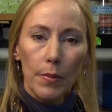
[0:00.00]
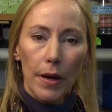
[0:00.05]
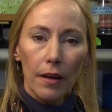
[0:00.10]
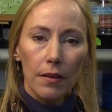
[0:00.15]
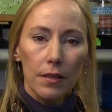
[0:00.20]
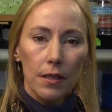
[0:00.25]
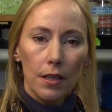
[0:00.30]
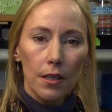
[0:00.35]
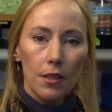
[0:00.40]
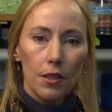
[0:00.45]

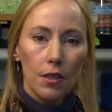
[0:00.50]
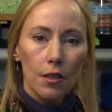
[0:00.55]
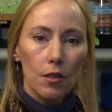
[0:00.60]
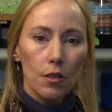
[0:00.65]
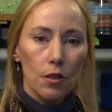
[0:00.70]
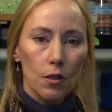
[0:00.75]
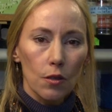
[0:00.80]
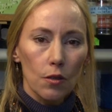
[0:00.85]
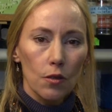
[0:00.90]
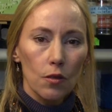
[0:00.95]
about teaching
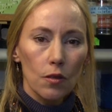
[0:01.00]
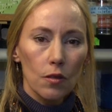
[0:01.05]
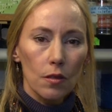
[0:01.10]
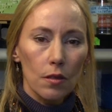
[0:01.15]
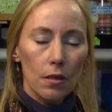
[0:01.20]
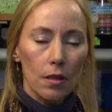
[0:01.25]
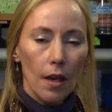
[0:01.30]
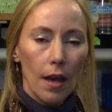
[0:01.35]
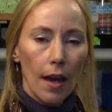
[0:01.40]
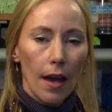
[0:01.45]

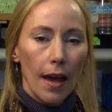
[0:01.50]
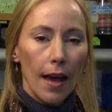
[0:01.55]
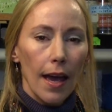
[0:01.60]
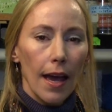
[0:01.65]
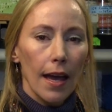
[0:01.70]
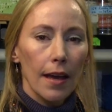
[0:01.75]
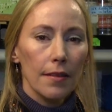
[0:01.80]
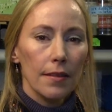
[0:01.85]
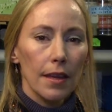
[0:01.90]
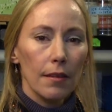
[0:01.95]
students,
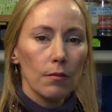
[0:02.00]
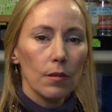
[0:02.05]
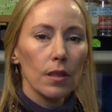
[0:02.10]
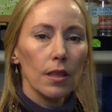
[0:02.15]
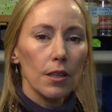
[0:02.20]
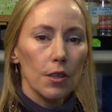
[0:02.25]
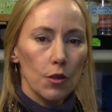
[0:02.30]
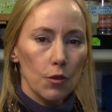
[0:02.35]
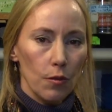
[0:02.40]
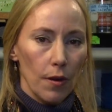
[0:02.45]
and they
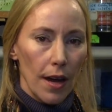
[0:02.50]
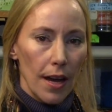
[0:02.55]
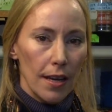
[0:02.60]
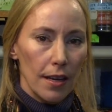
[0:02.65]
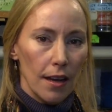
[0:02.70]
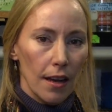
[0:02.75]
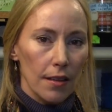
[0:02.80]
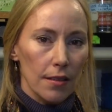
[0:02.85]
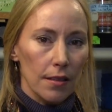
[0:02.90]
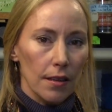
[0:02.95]
really
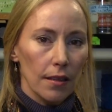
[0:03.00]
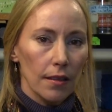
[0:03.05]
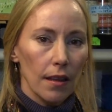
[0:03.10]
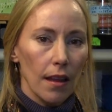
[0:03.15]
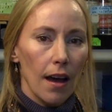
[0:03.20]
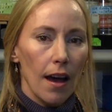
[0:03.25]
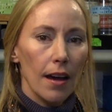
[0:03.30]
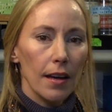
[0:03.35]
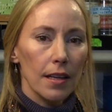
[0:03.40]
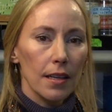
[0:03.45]
train us a
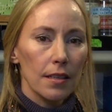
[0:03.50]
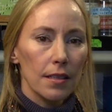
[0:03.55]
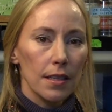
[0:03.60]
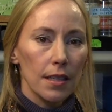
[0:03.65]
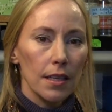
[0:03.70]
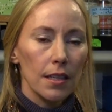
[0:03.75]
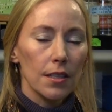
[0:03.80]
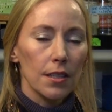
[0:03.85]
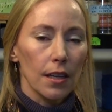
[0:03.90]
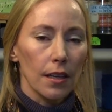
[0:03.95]
lot in
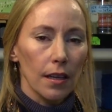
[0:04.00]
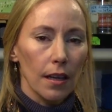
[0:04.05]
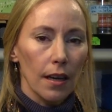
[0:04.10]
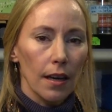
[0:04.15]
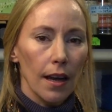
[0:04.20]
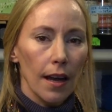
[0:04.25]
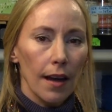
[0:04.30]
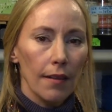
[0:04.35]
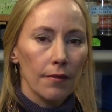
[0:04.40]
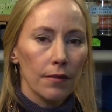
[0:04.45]
teaching,
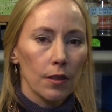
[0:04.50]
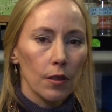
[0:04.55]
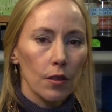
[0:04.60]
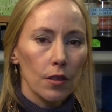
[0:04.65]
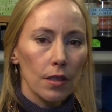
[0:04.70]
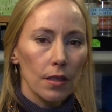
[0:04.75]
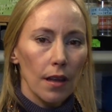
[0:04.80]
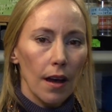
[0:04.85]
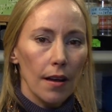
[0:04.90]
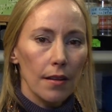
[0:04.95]
and I've
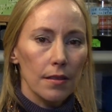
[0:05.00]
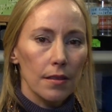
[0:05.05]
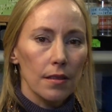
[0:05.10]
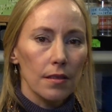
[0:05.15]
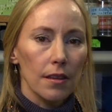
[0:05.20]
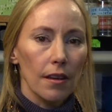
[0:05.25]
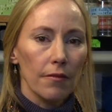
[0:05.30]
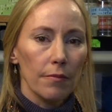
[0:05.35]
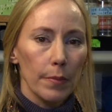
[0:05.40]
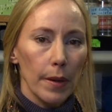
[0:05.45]
learned a lot
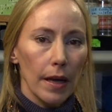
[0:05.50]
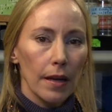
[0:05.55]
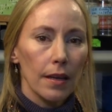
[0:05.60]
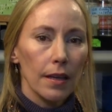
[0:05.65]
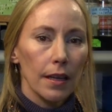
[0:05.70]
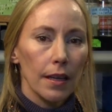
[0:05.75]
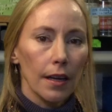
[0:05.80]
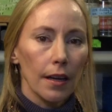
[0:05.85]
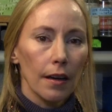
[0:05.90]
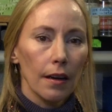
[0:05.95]
since I've
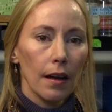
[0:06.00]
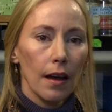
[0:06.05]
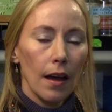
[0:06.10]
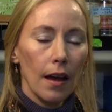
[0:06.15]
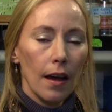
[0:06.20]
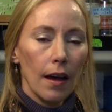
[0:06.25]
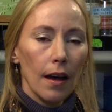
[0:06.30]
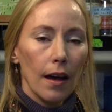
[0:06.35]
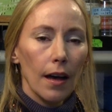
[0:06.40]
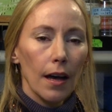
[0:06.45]
been here.
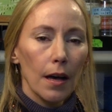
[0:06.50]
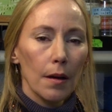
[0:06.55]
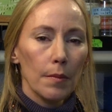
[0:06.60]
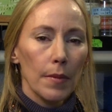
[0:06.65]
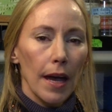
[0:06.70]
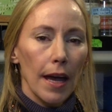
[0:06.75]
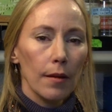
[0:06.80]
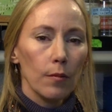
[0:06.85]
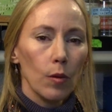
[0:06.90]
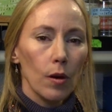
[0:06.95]

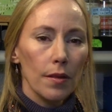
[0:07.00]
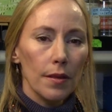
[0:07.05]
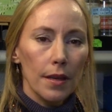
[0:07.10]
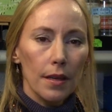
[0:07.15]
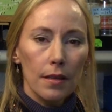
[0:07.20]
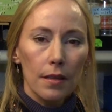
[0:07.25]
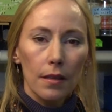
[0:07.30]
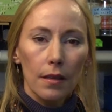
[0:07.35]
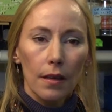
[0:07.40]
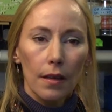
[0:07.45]
Um, and one
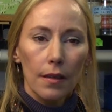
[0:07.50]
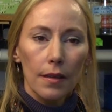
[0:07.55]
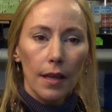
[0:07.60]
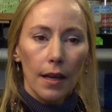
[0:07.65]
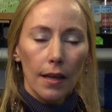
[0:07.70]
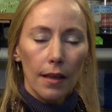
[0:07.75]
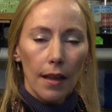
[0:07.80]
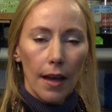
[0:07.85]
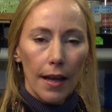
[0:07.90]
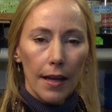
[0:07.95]
thing
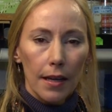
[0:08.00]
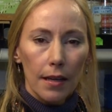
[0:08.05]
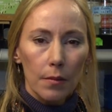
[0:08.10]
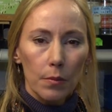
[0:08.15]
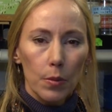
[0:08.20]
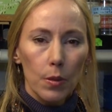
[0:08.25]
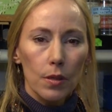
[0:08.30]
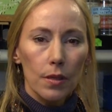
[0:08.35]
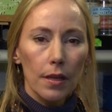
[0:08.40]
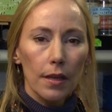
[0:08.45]
that I
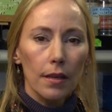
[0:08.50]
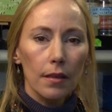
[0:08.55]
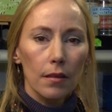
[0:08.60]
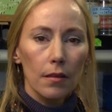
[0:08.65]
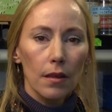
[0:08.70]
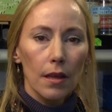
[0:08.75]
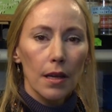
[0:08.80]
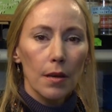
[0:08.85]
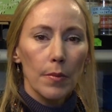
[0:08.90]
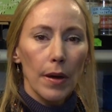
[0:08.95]
like
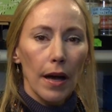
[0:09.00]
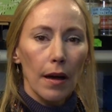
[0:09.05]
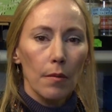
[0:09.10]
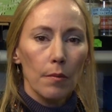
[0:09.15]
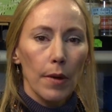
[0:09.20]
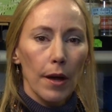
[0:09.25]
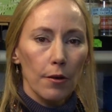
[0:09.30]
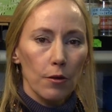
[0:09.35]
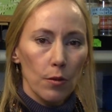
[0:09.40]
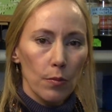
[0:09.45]
particularly about
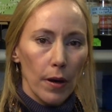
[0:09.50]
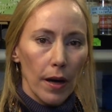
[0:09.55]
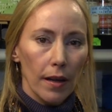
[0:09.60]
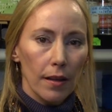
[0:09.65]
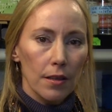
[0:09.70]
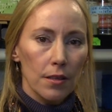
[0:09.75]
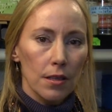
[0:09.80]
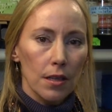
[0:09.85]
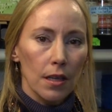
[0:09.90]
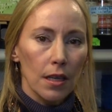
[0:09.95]

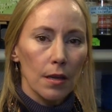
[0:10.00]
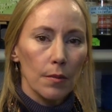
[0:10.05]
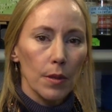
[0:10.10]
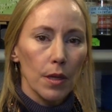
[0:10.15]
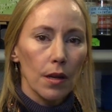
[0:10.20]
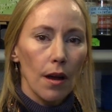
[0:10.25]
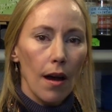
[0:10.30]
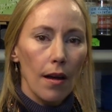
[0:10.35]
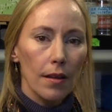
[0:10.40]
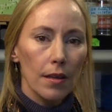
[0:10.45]
microbiology and
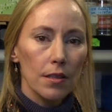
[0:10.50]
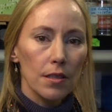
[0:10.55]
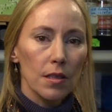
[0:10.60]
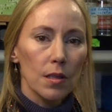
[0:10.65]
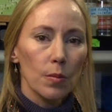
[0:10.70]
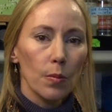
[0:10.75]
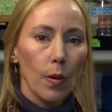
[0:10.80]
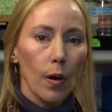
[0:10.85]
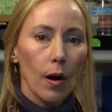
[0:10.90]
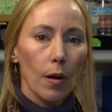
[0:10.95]
immunology
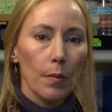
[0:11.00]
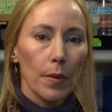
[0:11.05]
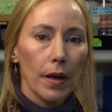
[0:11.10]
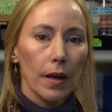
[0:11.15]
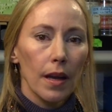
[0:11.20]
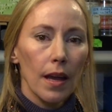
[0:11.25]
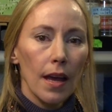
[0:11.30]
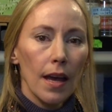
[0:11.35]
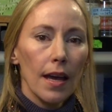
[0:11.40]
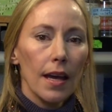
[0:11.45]

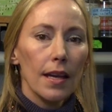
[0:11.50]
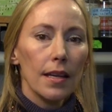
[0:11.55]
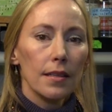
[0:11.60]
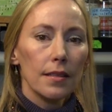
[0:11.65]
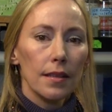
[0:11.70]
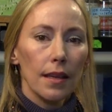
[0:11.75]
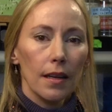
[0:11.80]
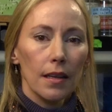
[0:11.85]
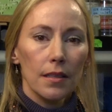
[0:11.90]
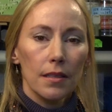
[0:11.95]
department
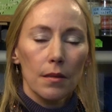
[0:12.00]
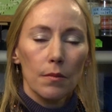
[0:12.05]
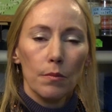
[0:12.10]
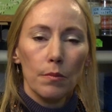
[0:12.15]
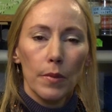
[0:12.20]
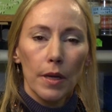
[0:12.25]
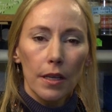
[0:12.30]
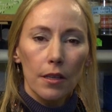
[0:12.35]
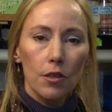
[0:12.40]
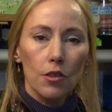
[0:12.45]
is that it's a
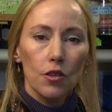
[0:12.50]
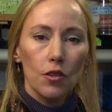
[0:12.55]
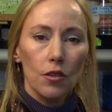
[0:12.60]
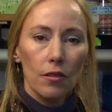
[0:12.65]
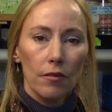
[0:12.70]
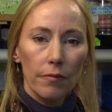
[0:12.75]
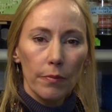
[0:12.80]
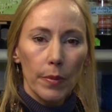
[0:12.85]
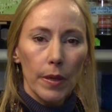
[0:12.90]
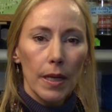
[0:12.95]
mixture
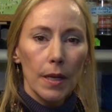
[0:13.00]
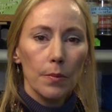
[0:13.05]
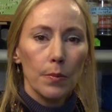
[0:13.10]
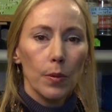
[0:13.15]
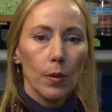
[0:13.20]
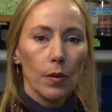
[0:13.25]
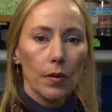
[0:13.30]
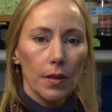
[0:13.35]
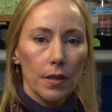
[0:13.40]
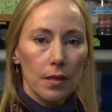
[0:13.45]
of
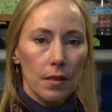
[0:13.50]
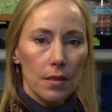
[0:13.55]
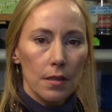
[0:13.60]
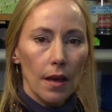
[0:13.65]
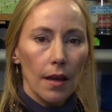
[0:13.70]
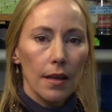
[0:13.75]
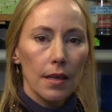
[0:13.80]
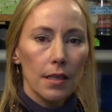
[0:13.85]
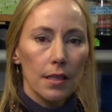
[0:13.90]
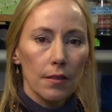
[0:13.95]
people that
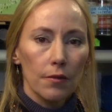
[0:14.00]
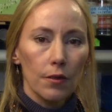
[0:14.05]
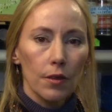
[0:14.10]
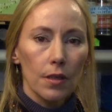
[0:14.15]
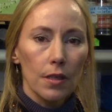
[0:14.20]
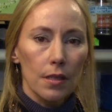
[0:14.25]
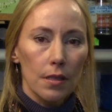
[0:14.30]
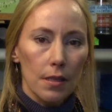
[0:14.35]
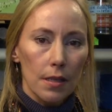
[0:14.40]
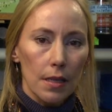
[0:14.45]
study
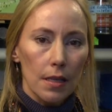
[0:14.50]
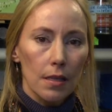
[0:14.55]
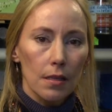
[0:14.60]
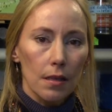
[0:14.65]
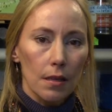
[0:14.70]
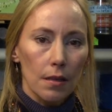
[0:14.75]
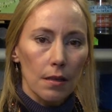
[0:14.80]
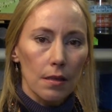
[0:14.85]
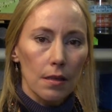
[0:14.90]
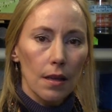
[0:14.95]
different
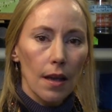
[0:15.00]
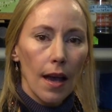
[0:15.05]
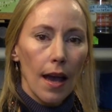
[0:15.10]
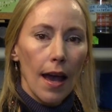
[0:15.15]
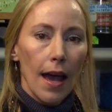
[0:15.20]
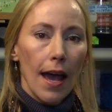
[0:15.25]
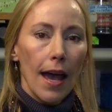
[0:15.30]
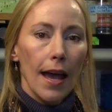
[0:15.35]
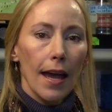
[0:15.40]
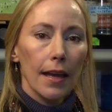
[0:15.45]
diseases.
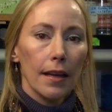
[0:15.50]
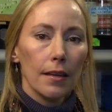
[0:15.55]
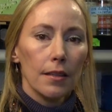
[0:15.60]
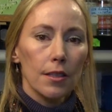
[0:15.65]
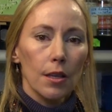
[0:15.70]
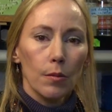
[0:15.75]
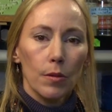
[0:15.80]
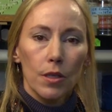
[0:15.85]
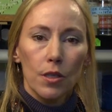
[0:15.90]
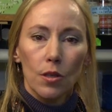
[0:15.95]
And
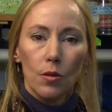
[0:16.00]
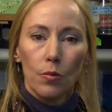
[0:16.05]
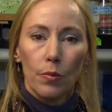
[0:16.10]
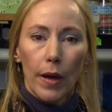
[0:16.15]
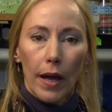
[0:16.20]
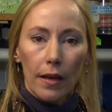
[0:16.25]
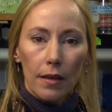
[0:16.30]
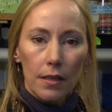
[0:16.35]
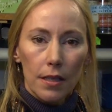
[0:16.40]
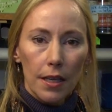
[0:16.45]
so we do
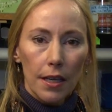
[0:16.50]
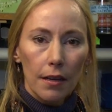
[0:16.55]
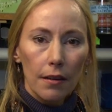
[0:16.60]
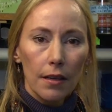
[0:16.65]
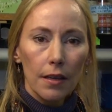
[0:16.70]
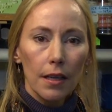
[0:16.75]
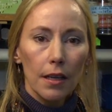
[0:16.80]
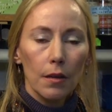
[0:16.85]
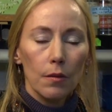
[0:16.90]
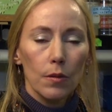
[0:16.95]

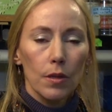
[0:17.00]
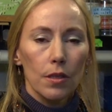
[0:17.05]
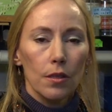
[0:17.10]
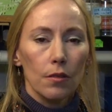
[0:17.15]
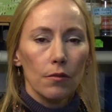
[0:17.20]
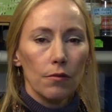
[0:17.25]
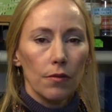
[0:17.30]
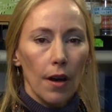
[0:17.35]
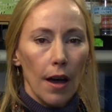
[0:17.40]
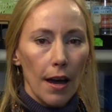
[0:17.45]
bacteria, we
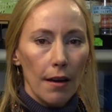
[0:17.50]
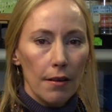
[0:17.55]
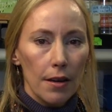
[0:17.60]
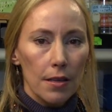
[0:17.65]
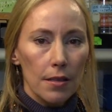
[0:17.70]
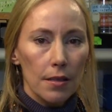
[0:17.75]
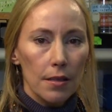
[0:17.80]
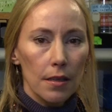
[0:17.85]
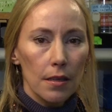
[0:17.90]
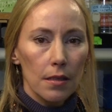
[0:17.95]
do
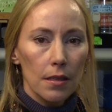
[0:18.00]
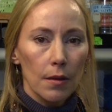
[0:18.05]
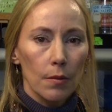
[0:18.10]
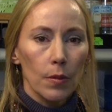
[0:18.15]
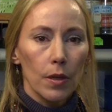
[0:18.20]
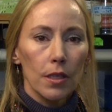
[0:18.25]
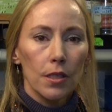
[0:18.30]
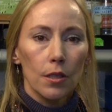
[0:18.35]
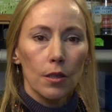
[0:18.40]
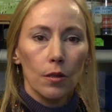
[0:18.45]
viruses,
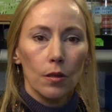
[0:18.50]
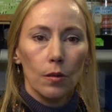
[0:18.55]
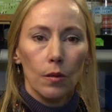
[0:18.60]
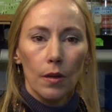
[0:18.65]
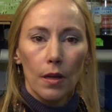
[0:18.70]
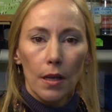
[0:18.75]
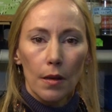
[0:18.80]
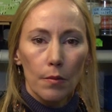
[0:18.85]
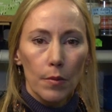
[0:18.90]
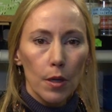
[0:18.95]
and we do
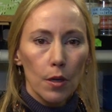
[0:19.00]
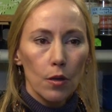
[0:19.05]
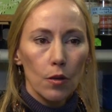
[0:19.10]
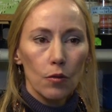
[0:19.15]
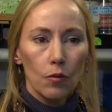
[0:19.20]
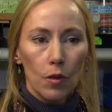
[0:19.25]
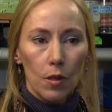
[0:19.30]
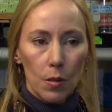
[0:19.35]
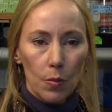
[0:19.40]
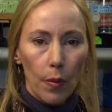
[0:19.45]

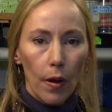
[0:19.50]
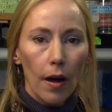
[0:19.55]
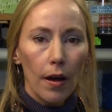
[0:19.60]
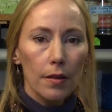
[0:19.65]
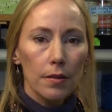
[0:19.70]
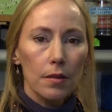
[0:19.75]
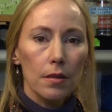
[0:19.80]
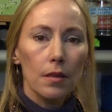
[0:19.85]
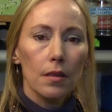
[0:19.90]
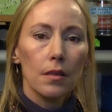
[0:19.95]
immune
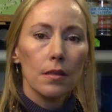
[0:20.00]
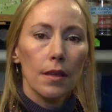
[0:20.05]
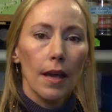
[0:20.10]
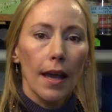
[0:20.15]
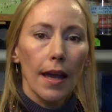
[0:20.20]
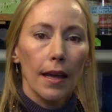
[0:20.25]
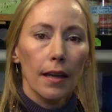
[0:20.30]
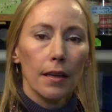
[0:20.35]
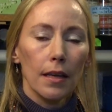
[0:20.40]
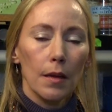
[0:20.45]
responses
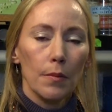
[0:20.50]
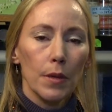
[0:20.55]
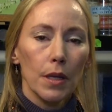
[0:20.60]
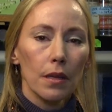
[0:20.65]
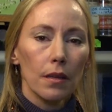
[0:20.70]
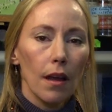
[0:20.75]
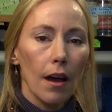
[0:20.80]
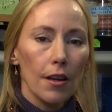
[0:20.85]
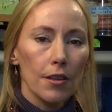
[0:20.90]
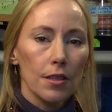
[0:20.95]
and
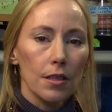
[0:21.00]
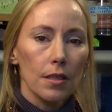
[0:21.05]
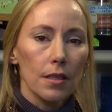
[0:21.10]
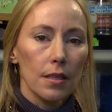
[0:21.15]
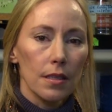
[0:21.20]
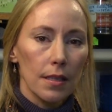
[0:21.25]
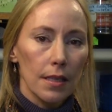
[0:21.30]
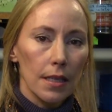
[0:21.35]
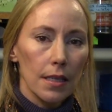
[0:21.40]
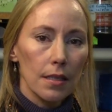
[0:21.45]
immunologic
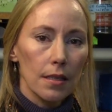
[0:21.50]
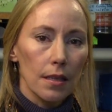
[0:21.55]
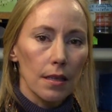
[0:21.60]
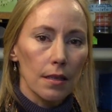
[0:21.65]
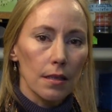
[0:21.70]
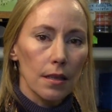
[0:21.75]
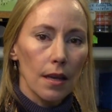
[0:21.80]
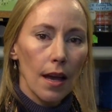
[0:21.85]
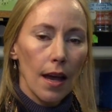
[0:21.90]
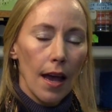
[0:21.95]

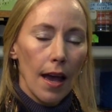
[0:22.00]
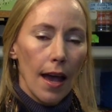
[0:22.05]
diseases.